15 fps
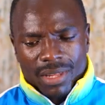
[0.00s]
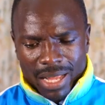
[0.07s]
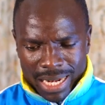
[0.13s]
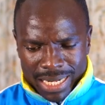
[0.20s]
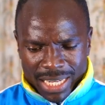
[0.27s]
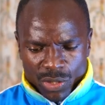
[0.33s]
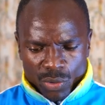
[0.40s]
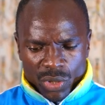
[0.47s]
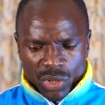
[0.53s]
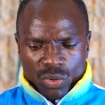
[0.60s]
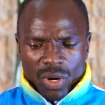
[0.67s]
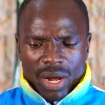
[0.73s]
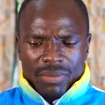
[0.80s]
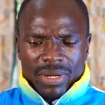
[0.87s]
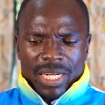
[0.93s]
And as you wish
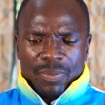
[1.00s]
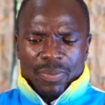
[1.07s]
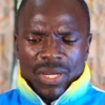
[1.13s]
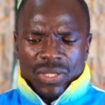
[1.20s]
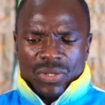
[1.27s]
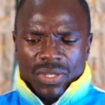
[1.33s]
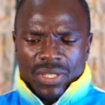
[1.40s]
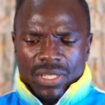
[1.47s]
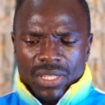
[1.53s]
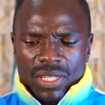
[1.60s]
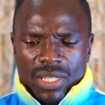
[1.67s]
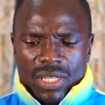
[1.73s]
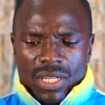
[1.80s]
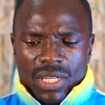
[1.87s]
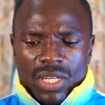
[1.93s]
to harm that person,
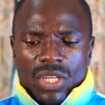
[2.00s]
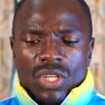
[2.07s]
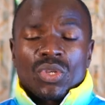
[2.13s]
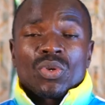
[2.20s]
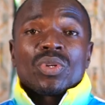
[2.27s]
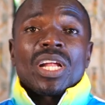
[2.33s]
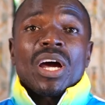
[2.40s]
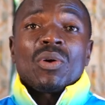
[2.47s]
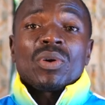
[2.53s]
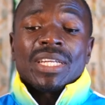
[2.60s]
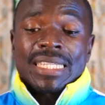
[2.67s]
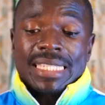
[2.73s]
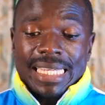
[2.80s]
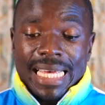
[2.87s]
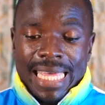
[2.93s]
you now
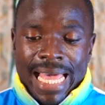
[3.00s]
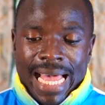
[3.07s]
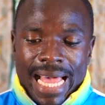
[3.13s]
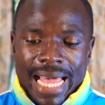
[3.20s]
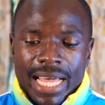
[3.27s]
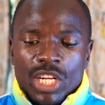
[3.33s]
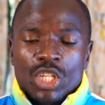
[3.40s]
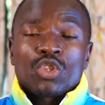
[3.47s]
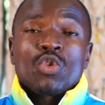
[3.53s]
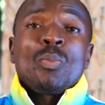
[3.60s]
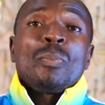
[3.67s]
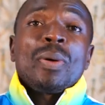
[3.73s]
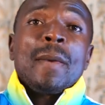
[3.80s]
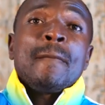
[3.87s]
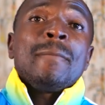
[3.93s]
desire to
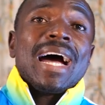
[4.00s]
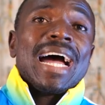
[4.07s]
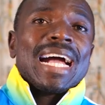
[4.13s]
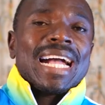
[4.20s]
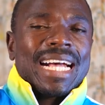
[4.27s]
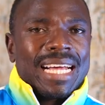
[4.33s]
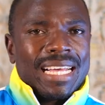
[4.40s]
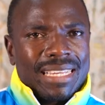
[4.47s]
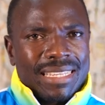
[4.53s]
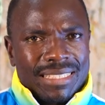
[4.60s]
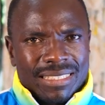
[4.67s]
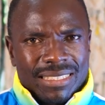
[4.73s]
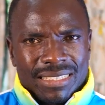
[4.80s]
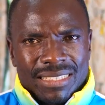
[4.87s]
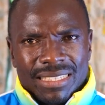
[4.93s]
pay back.
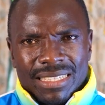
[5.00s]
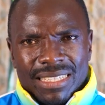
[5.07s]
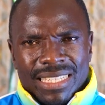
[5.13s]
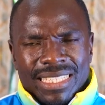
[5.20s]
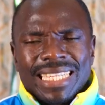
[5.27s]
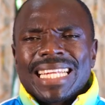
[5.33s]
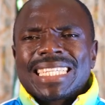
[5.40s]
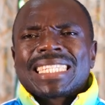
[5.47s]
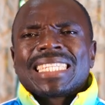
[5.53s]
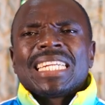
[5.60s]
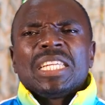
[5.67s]
That's the